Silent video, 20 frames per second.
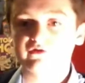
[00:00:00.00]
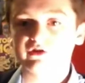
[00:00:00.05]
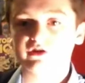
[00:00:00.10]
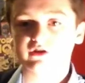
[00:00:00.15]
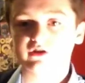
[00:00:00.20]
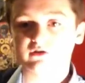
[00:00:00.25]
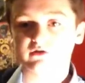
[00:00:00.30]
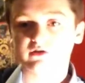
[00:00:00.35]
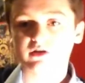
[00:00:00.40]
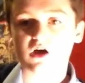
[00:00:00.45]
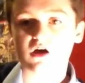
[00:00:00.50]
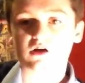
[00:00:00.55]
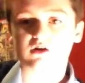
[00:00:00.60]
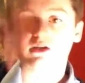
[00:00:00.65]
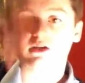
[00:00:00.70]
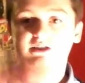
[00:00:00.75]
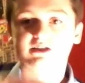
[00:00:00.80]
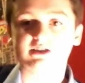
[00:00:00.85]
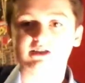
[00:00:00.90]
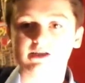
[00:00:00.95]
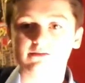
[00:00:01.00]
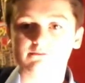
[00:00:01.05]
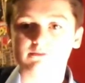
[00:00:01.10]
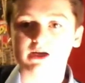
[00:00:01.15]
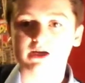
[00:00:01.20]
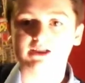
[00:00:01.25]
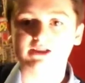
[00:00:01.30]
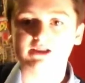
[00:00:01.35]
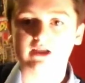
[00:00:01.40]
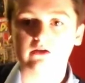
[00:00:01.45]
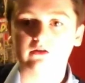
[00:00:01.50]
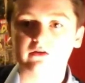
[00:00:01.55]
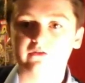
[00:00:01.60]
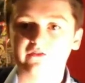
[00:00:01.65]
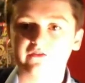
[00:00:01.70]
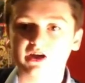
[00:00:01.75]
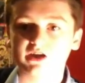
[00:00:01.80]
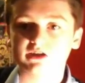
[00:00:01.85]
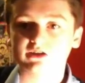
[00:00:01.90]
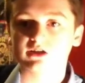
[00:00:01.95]
with the TARDIS slipcase sound
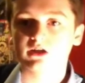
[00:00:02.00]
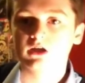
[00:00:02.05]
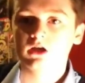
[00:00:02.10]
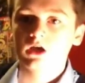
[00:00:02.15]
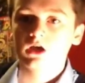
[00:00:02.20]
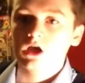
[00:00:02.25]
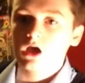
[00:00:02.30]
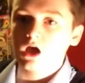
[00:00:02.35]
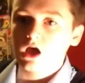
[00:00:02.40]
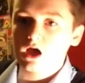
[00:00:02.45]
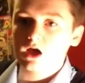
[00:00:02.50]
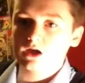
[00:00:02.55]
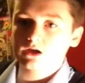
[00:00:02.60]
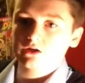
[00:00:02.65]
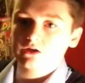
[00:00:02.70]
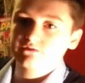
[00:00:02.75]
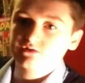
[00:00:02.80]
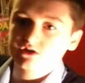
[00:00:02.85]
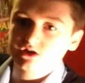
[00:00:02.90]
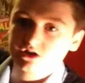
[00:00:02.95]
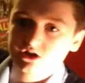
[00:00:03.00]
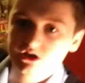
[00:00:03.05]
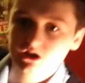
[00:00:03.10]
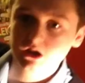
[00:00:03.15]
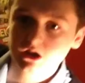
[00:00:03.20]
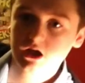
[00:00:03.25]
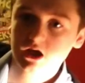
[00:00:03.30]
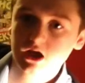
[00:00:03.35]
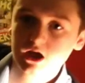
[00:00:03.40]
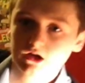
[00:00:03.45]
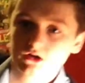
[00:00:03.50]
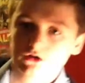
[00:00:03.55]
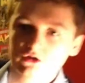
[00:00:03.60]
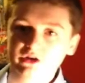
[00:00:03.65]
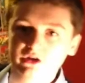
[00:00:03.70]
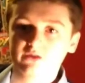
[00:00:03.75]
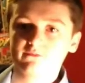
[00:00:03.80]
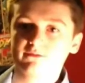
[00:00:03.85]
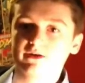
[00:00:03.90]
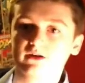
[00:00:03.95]
effect. And I've just uh, got
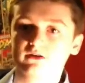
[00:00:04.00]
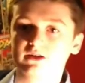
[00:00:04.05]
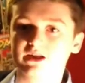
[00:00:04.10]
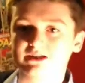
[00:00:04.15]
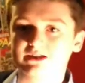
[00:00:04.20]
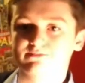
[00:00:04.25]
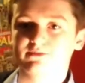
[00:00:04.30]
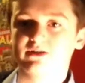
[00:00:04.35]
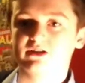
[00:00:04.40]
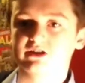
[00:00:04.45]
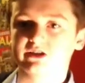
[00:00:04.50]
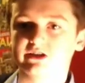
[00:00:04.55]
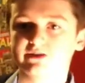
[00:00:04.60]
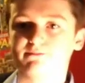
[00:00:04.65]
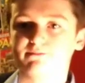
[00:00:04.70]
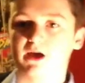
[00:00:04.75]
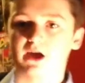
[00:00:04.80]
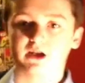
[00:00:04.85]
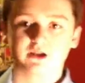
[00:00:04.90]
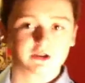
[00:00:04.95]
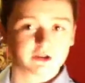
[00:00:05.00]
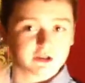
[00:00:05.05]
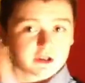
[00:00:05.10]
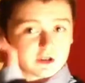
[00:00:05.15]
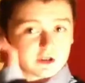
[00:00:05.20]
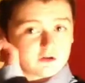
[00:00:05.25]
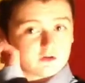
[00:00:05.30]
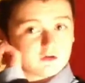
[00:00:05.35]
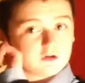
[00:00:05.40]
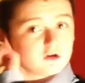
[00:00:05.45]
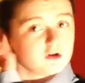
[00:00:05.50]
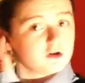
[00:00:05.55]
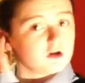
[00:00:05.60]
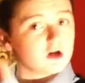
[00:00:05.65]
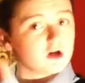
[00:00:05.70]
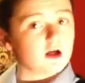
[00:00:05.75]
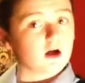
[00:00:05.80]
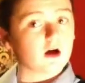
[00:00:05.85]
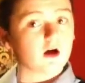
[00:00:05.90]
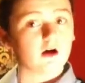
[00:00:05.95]
an email that's been dispatched, so
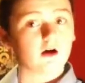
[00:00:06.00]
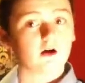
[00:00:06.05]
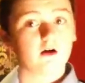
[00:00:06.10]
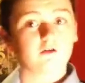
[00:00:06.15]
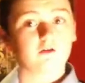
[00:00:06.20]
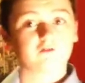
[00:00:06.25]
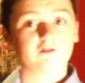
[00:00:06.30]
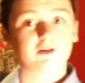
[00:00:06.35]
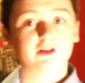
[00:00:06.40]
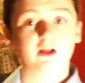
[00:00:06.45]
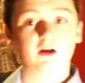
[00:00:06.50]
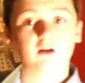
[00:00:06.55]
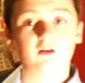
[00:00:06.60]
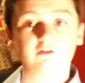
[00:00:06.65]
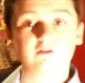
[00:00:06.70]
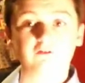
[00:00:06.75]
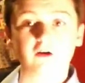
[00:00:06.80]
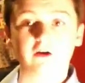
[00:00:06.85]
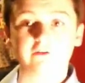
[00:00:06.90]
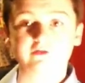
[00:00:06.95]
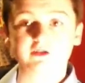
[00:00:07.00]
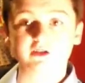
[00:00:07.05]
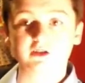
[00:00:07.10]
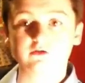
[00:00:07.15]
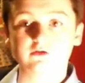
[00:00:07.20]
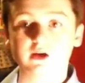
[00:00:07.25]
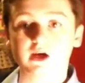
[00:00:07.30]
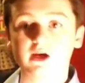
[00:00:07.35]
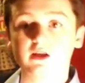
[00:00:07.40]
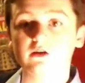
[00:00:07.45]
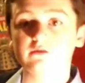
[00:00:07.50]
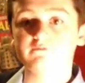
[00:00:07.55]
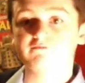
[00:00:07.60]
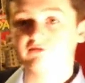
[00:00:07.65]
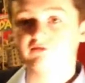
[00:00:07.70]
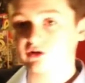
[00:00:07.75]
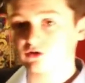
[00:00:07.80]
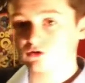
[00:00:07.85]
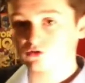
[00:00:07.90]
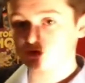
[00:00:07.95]
uh, hopefully that'll arrive soon. And I
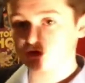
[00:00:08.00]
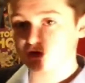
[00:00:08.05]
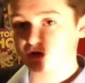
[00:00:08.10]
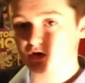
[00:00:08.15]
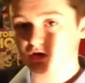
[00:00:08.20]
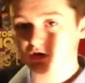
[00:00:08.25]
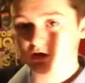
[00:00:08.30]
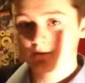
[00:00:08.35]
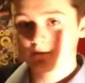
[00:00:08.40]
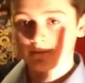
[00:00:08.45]
pre-ordered